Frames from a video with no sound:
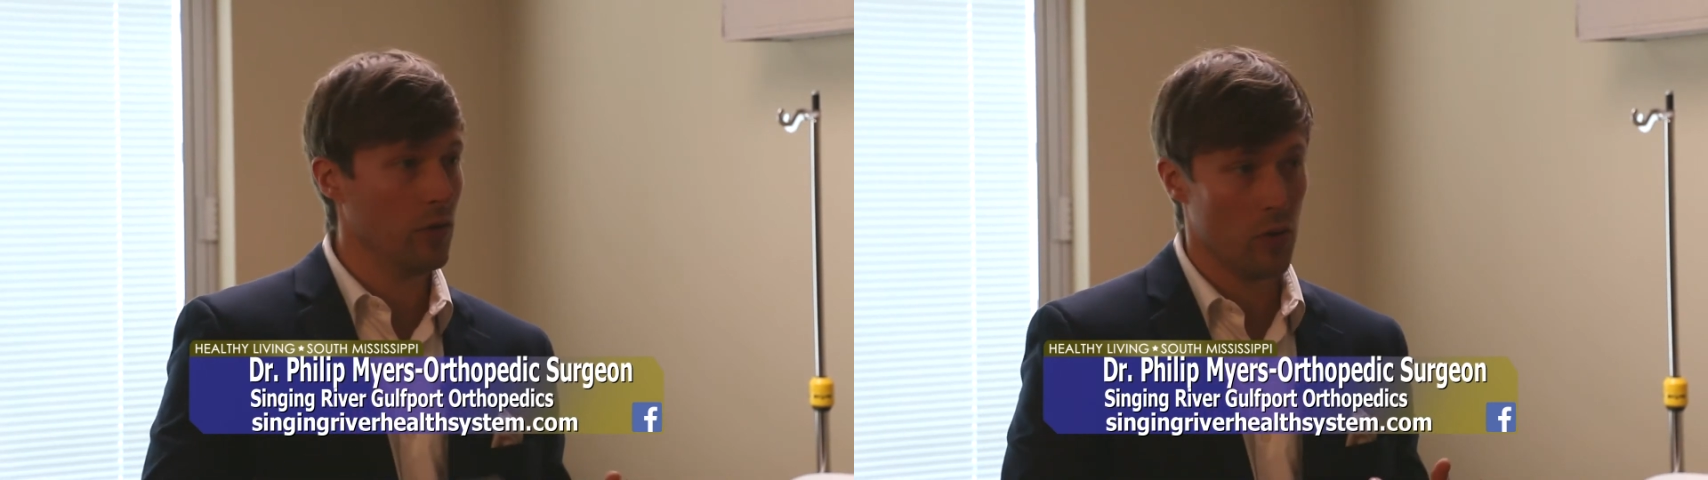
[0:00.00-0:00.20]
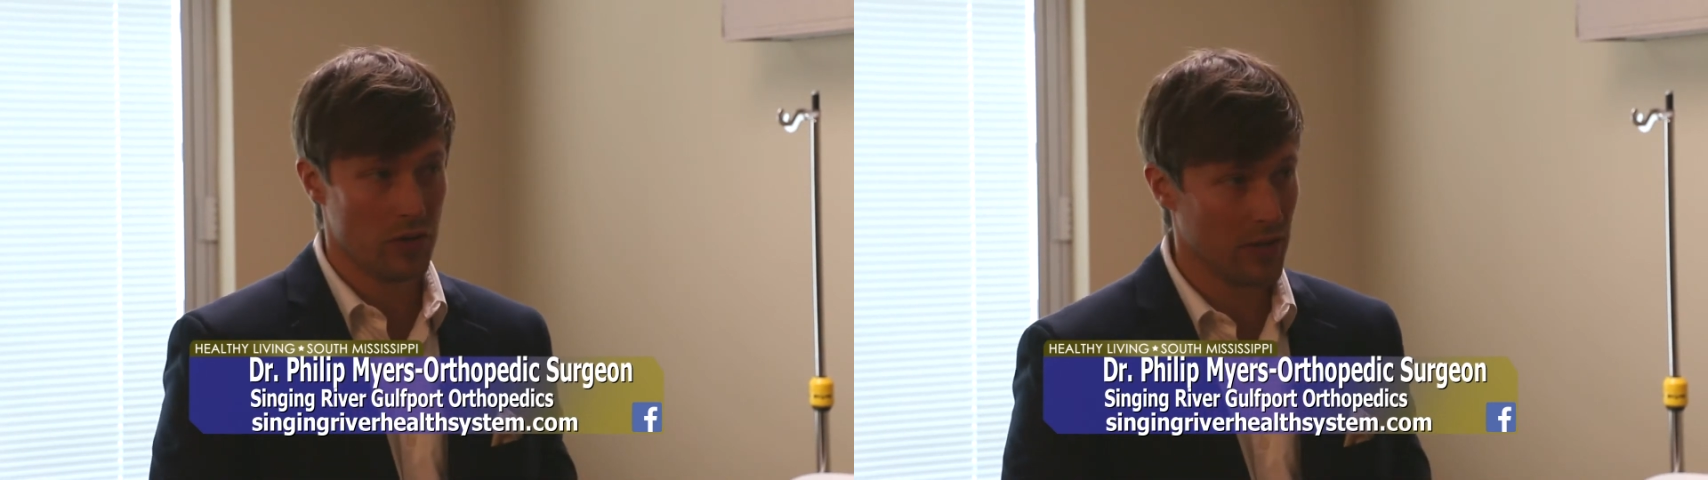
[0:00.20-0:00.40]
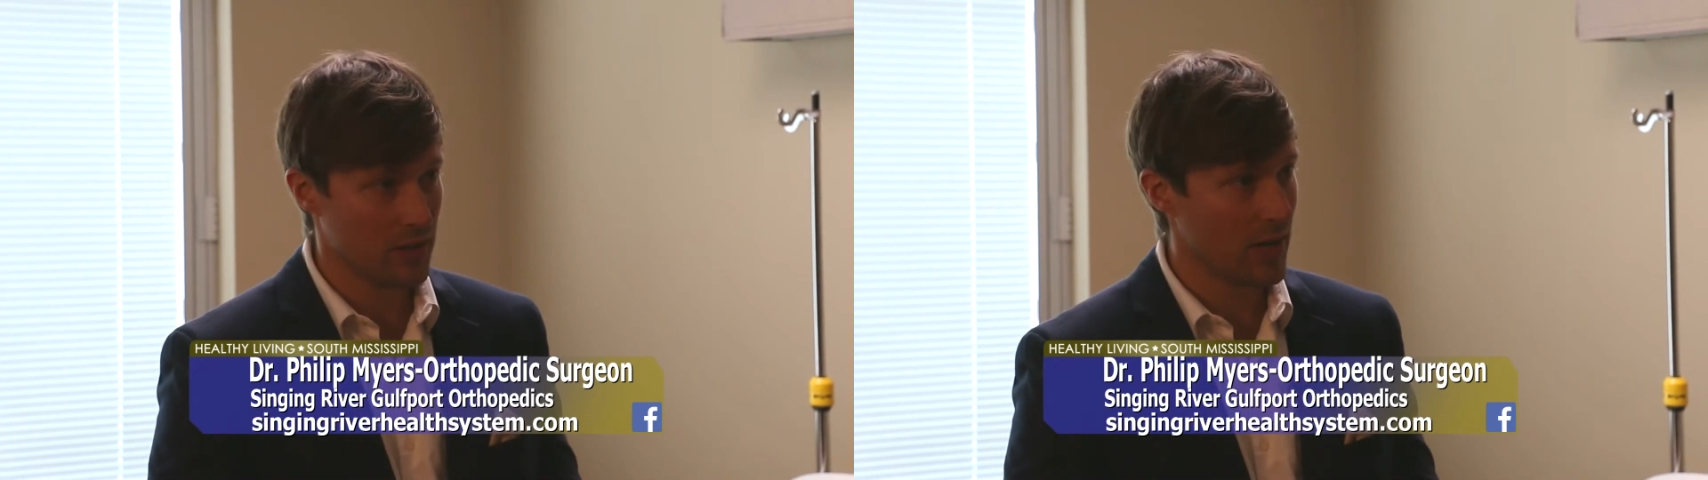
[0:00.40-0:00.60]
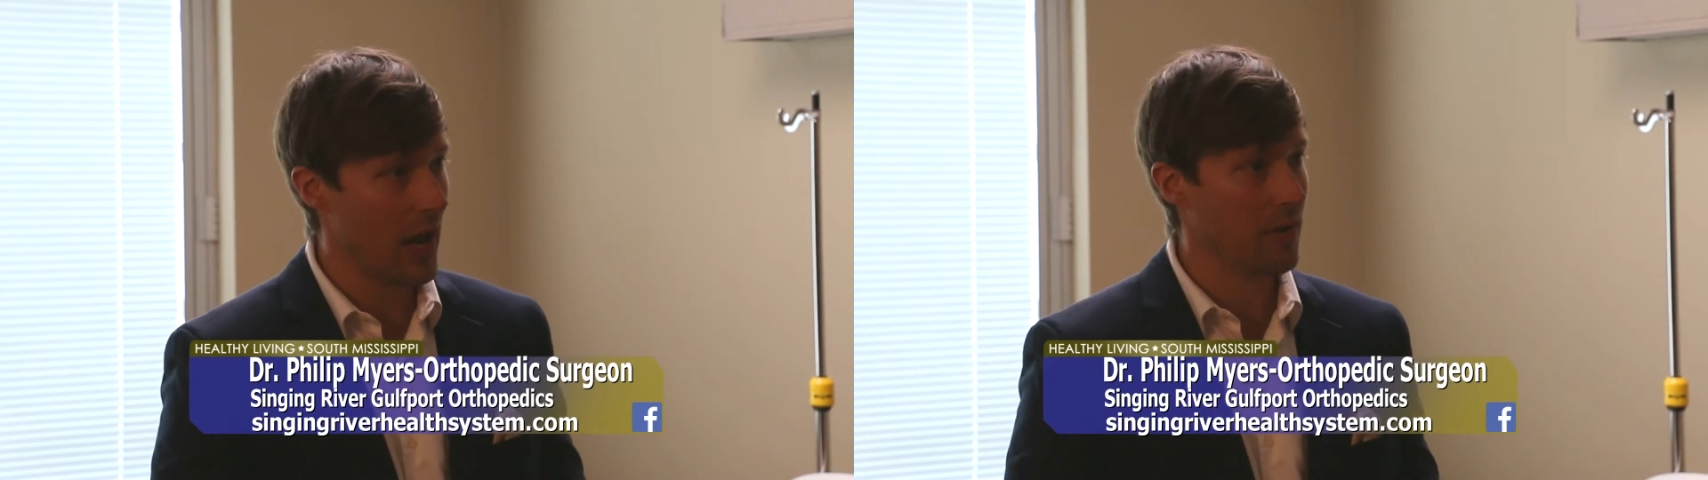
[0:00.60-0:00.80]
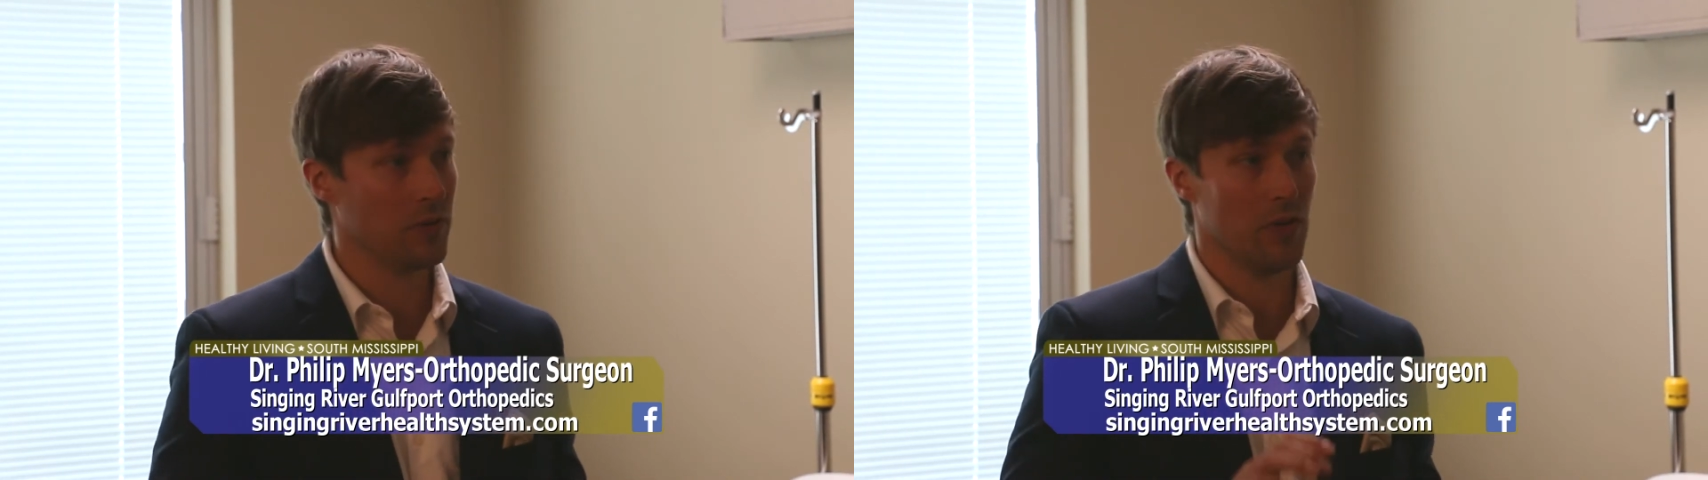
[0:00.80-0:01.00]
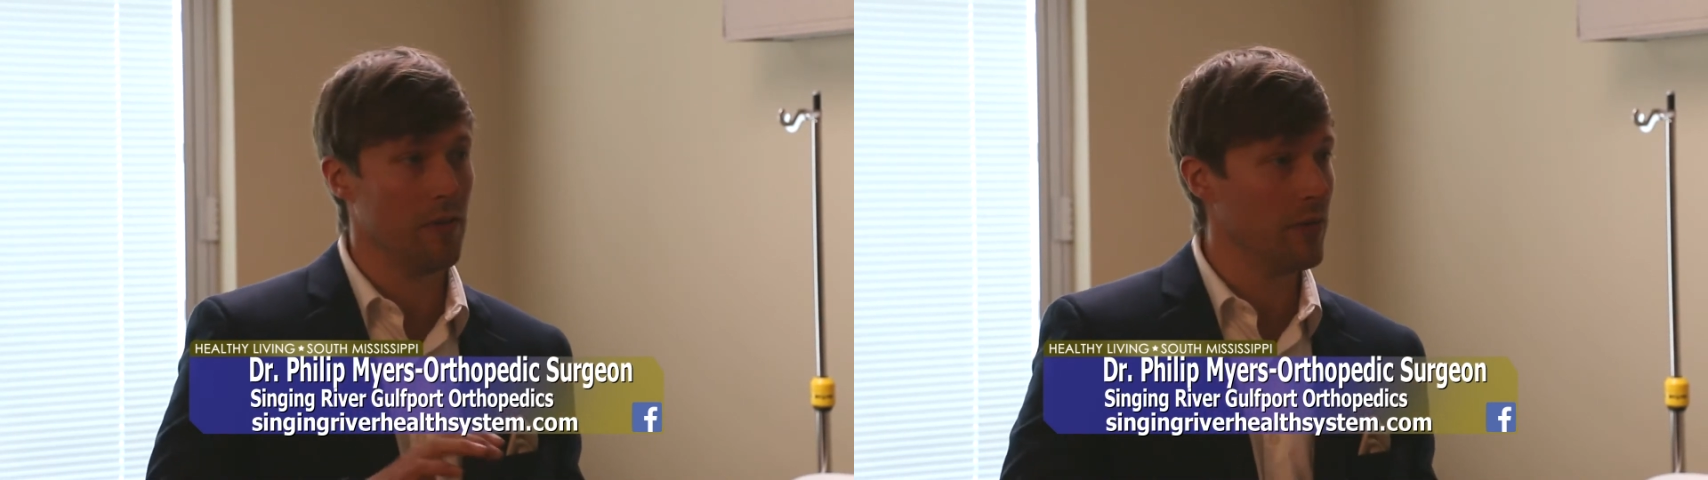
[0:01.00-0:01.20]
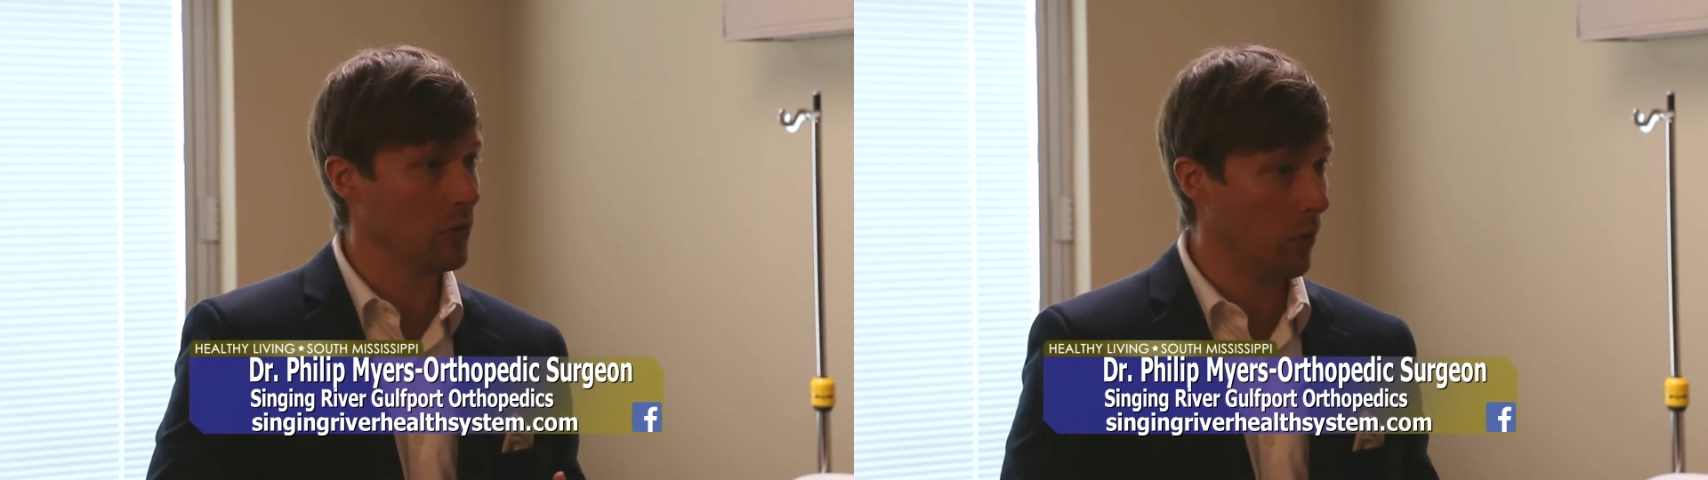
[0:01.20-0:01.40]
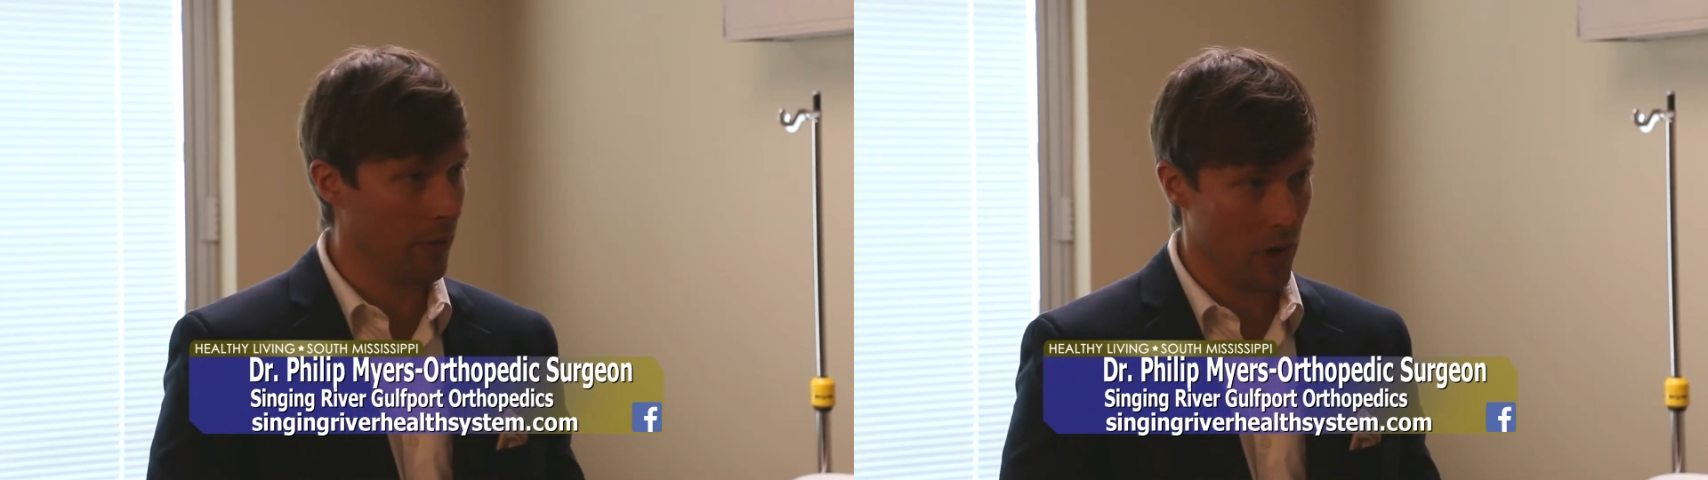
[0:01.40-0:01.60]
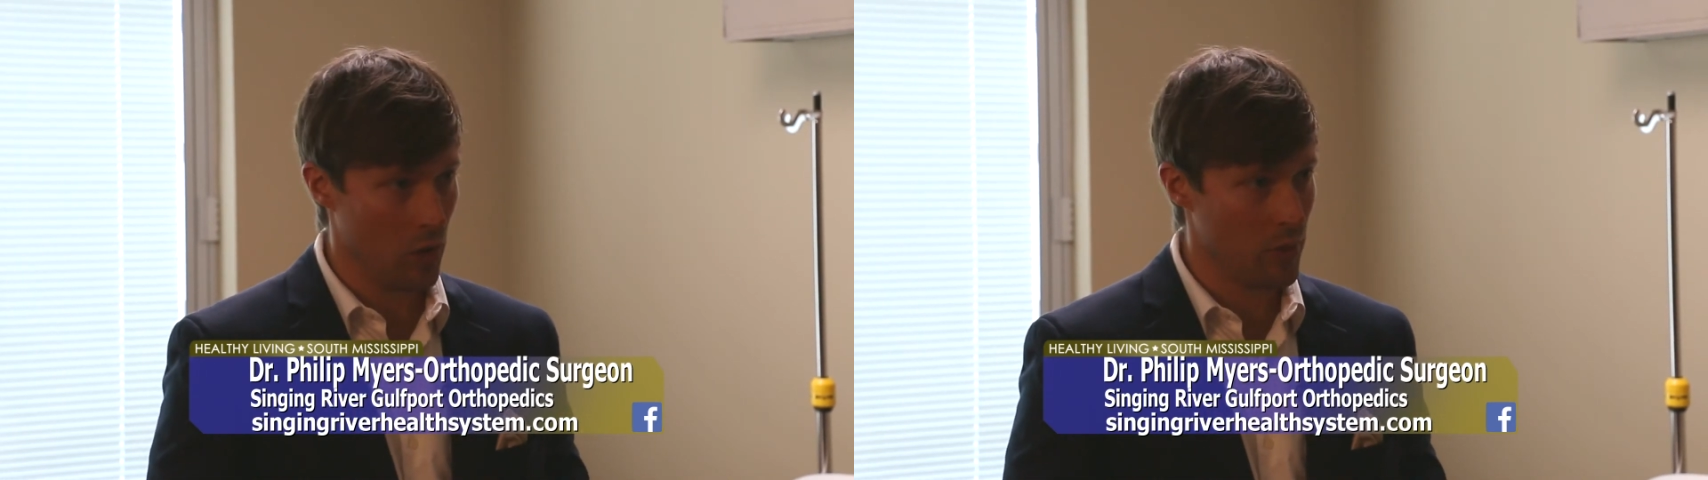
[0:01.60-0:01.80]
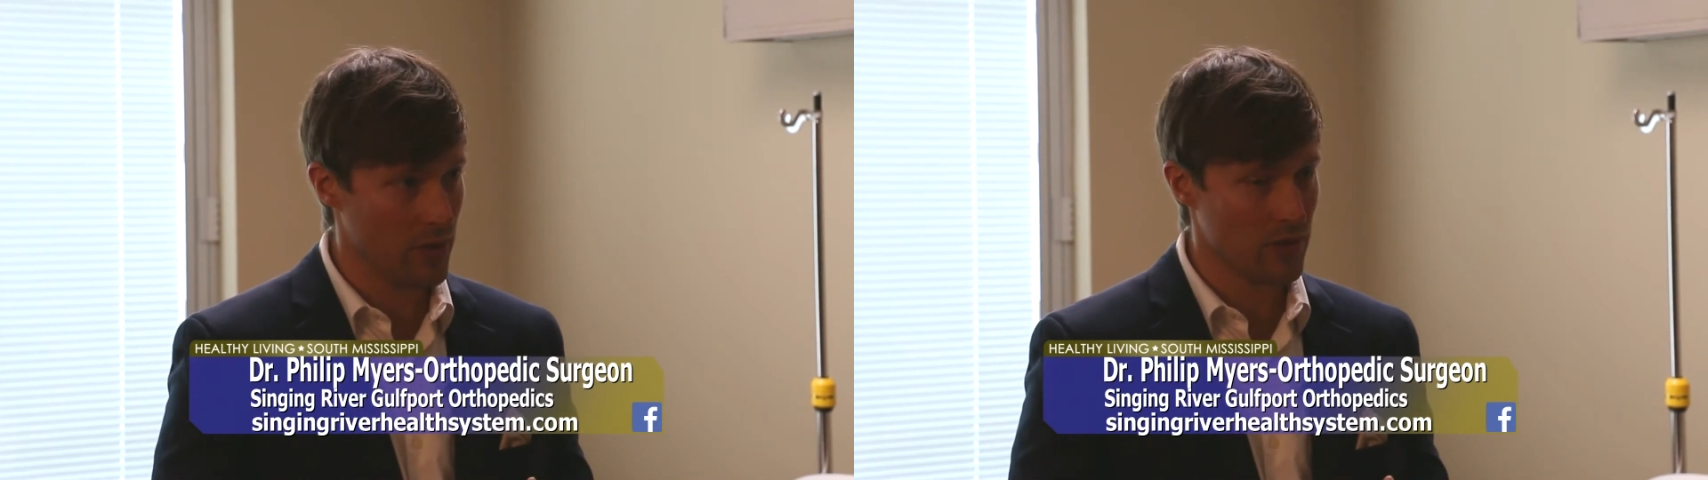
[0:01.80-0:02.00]
nursing staff to the physical
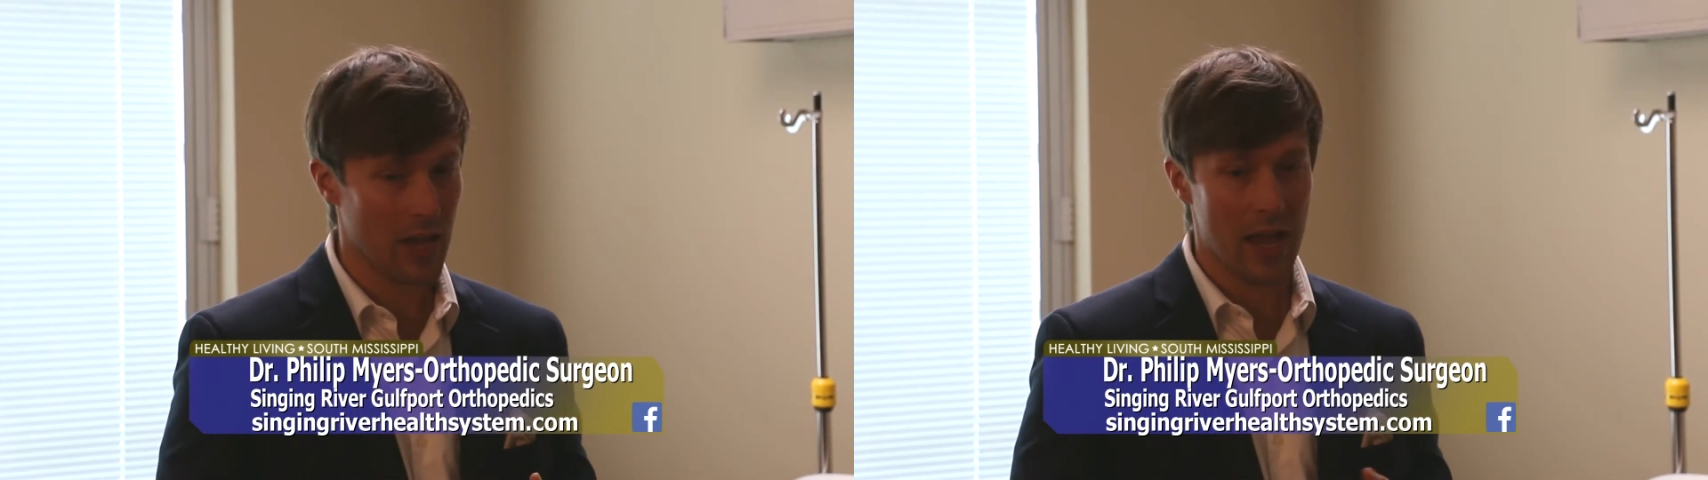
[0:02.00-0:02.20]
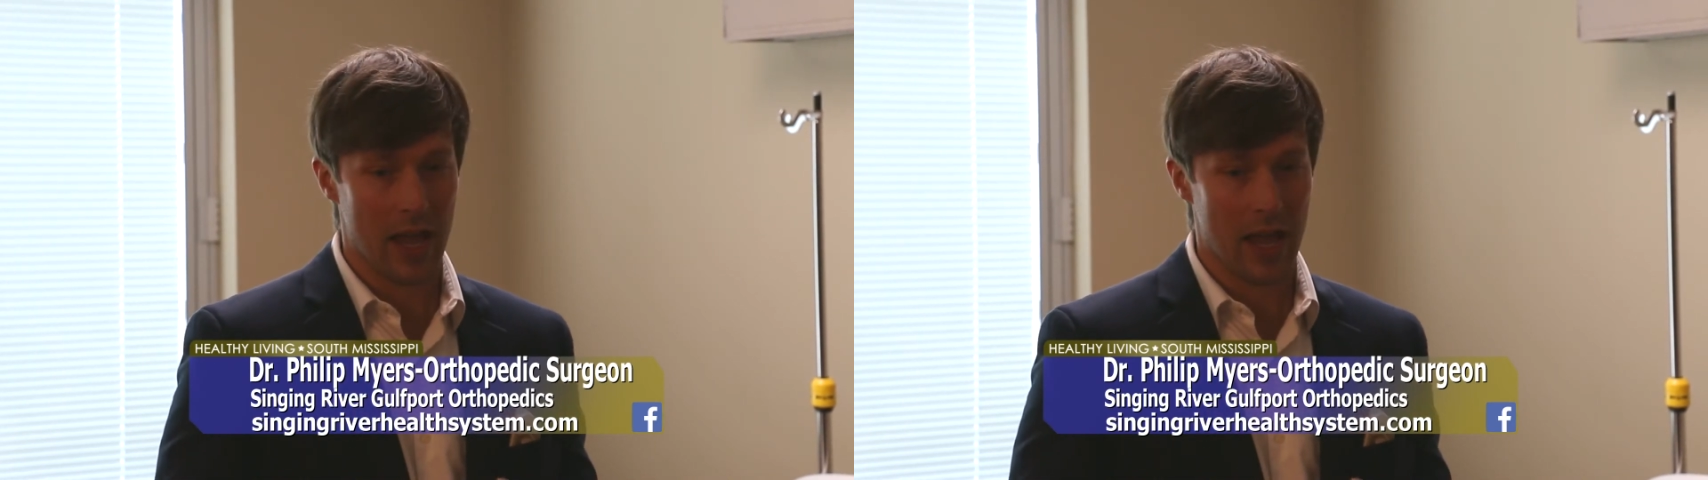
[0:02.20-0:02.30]
therapist.